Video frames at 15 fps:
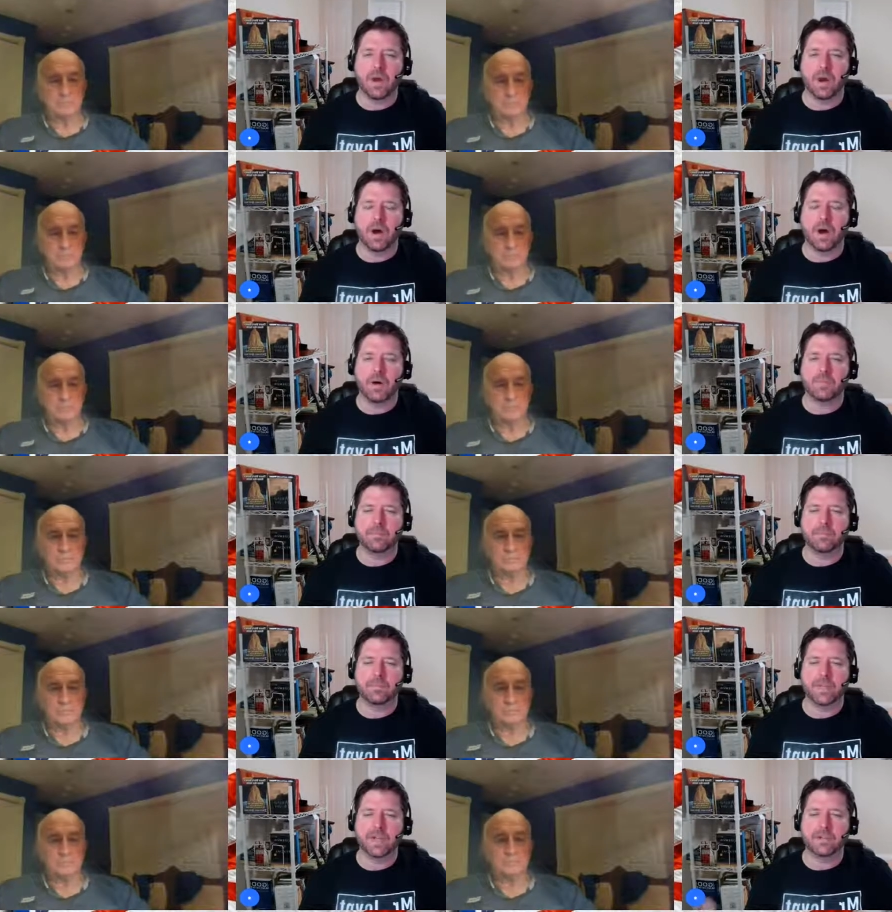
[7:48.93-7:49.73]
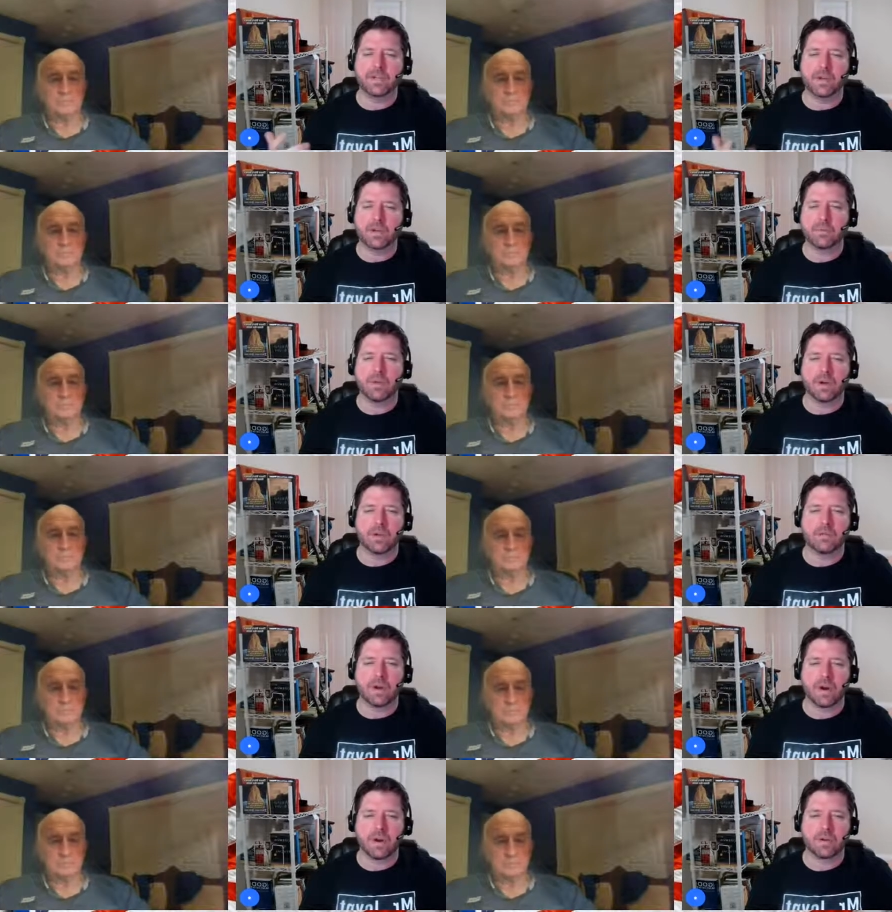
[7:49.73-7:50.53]
Speaker 1: um, they took
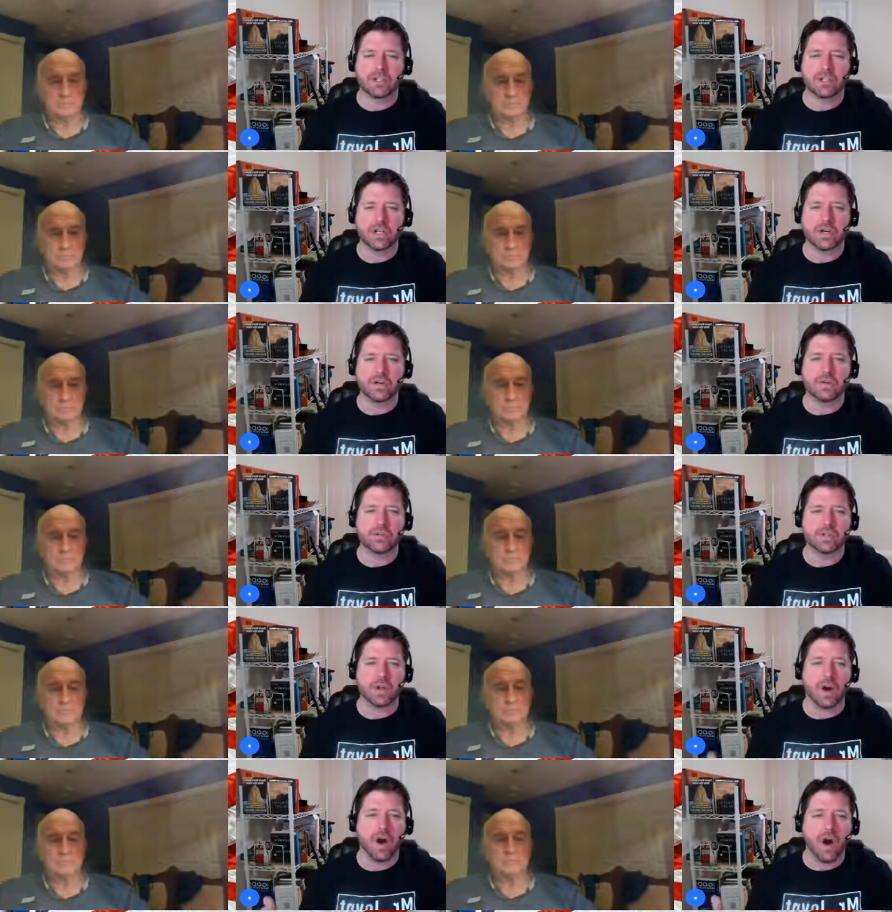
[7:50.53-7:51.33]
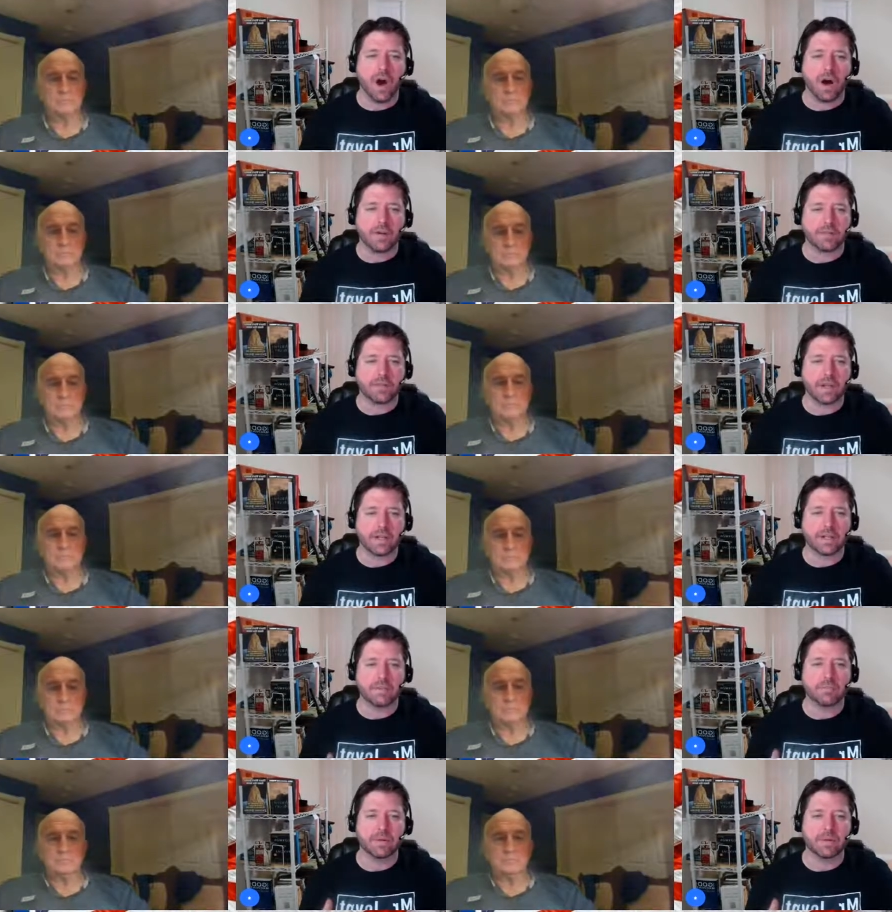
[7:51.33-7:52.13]
one of our shows off, like